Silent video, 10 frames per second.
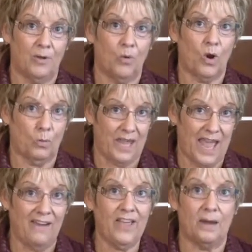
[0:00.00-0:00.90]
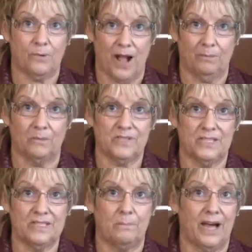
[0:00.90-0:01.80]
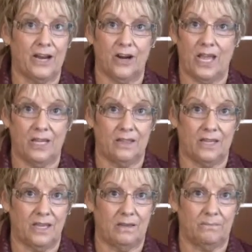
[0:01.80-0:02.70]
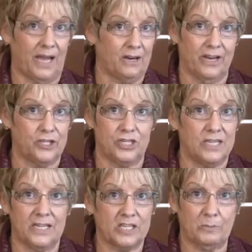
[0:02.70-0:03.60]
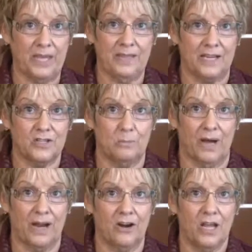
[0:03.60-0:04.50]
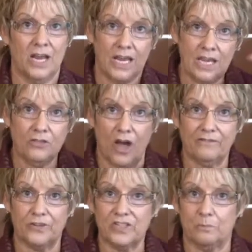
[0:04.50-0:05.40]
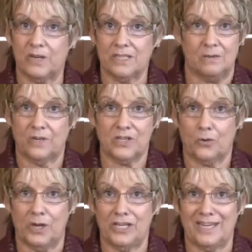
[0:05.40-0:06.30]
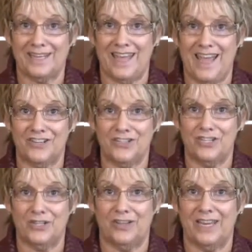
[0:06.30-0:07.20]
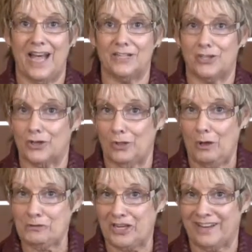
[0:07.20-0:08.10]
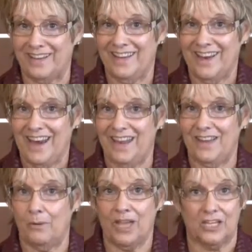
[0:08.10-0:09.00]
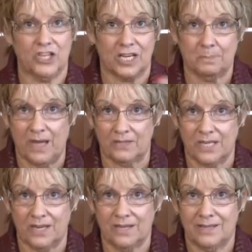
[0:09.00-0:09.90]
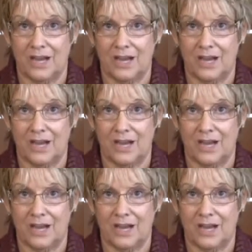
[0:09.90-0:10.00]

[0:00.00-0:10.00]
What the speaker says: Where we have had problems is the buyer agent didn't explain that to the buyer. He thought for some reason it wasn't going to get cashed until he got to the closing, and now we got checks bouncing.